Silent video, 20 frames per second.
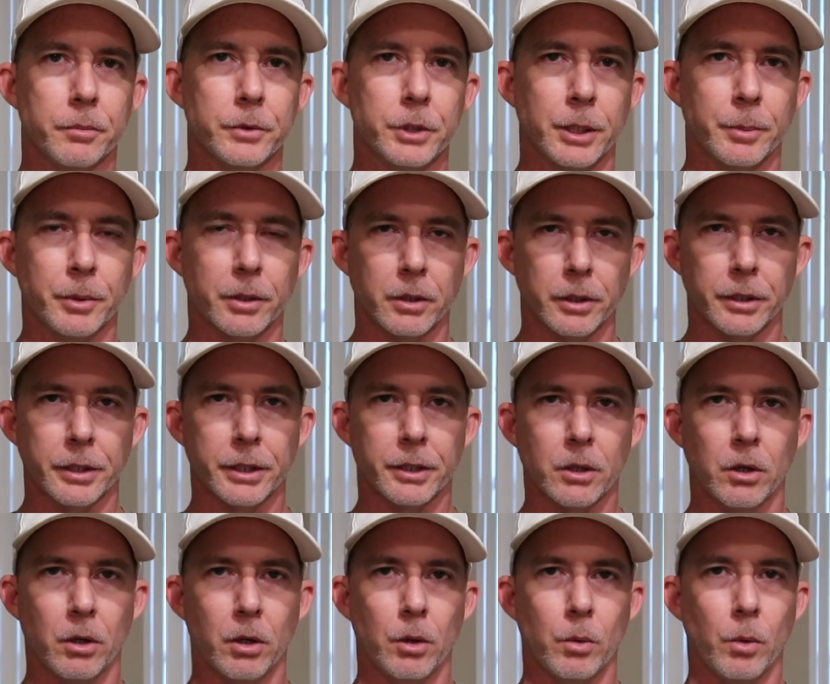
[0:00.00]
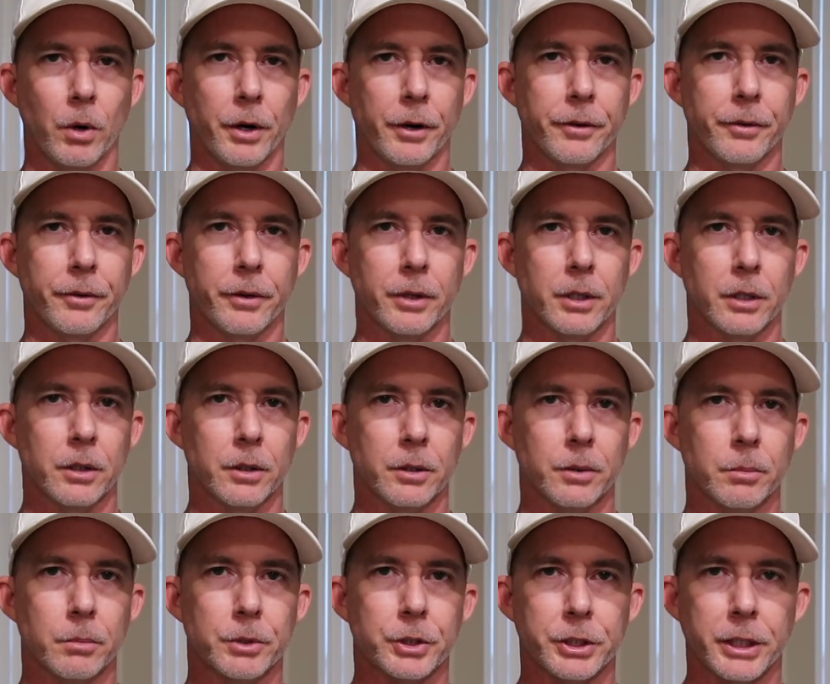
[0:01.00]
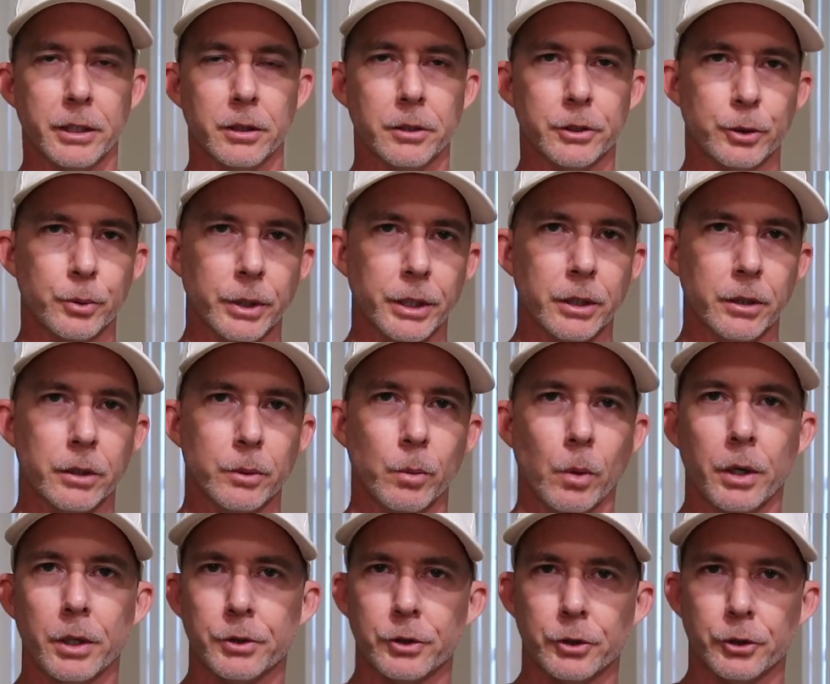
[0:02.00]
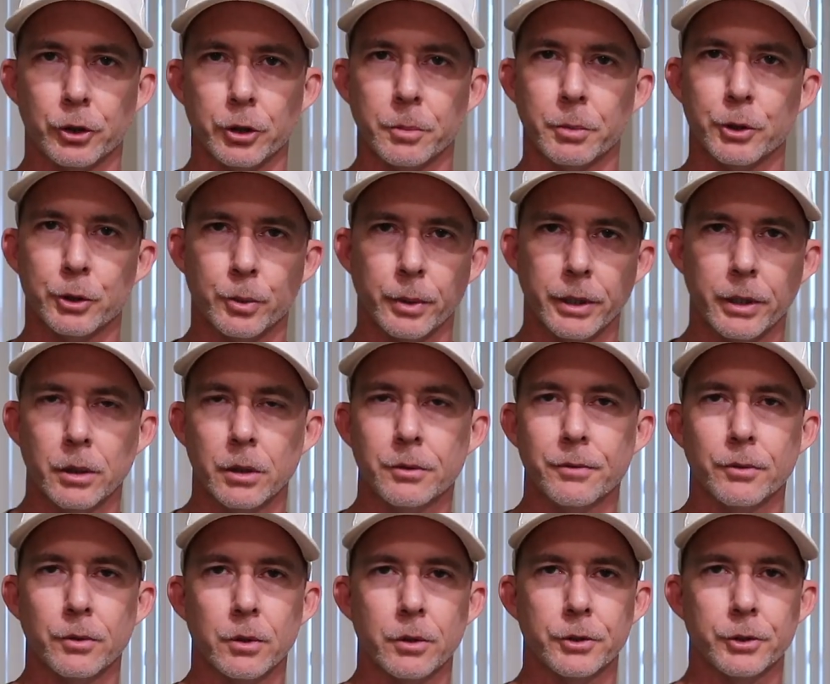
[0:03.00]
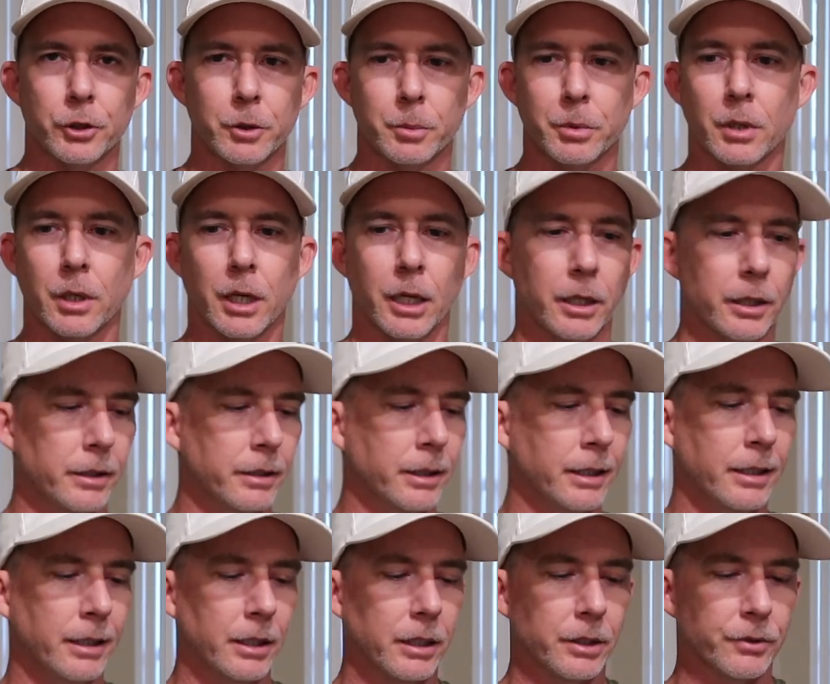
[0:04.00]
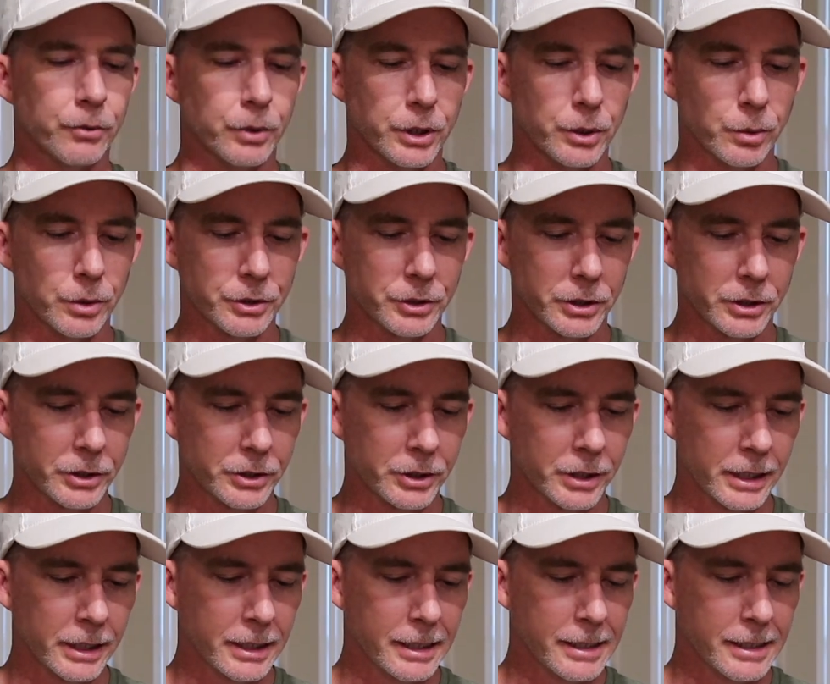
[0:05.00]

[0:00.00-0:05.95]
Typically they call one a standard tweeter and one is a super tweeter for super high frequencies.